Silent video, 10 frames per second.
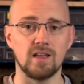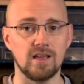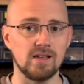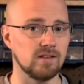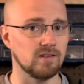
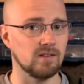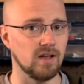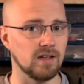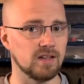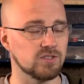and,
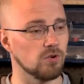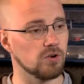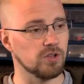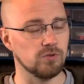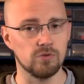I guess,
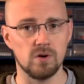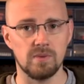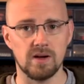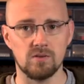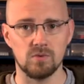argue
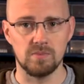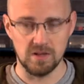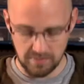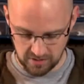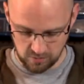about would be a
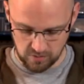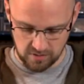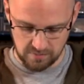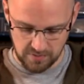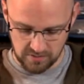better
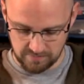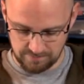word, but